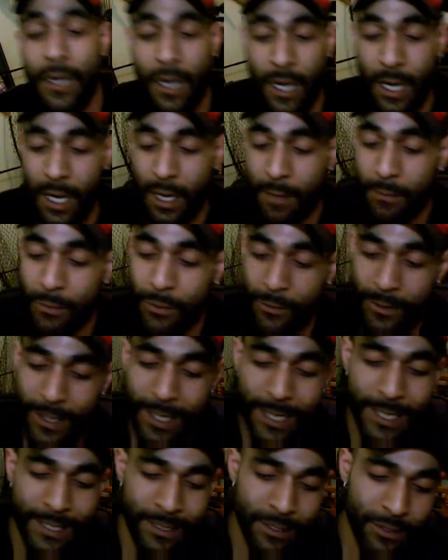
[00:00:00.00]
But what I
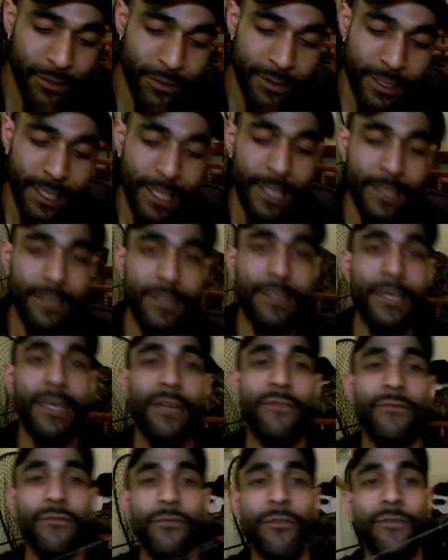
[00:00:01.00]
like to do is I like to tie
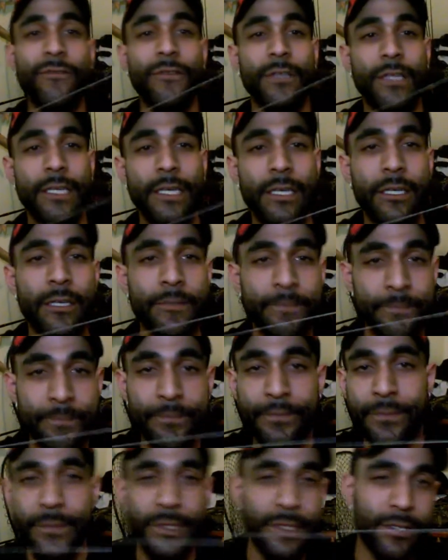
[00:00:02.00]
a 4-foot leader.
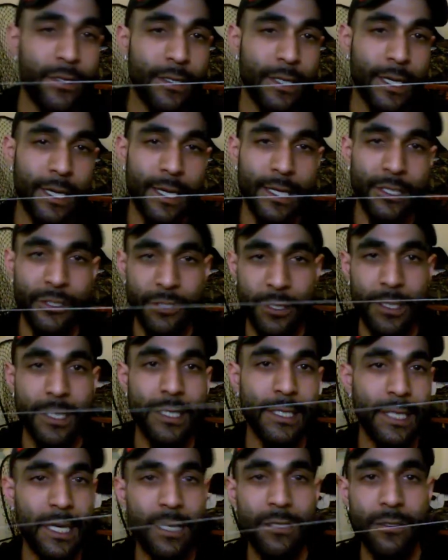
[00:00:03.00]
So again, I shrunk
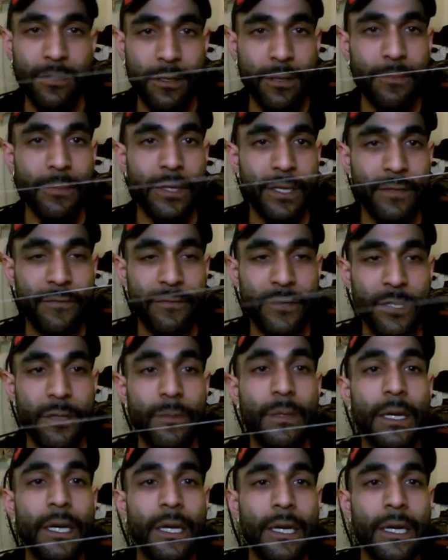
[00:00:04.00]
it down so it could be in film.